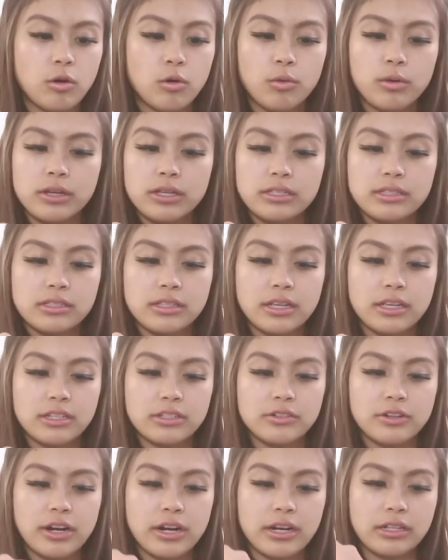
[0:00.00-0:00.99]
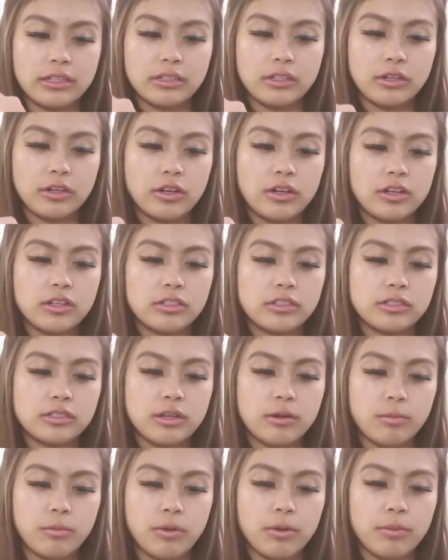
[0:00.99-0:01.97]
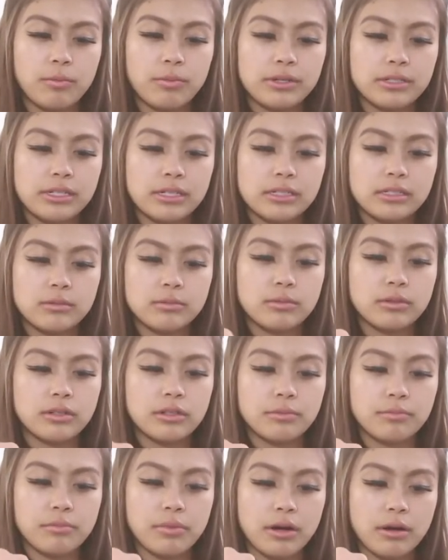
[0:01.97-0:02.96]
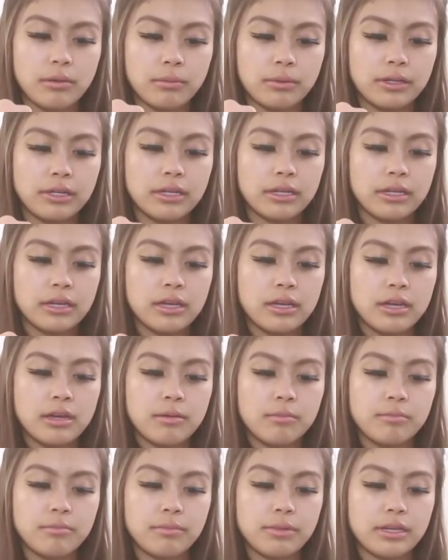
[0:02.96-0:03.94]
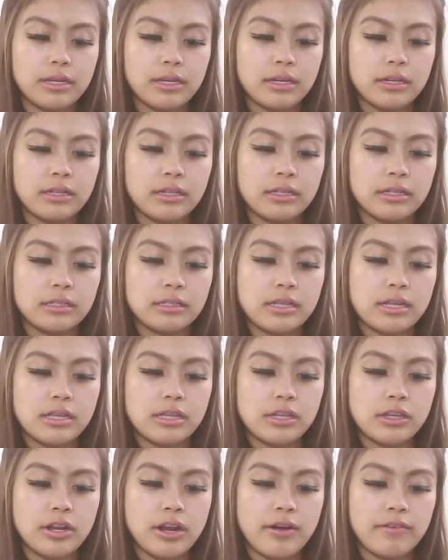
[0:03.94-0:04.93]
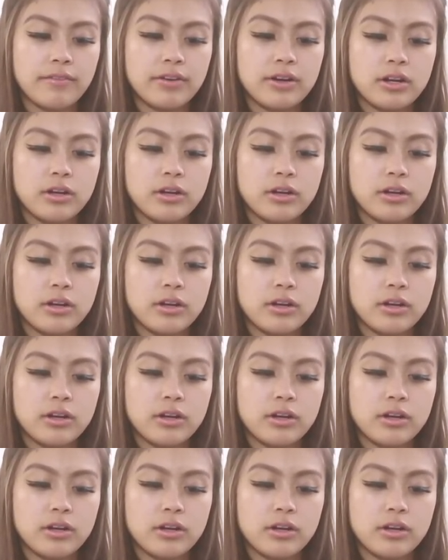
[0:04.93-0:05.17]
always like try to look somewhat presentable in public, because you never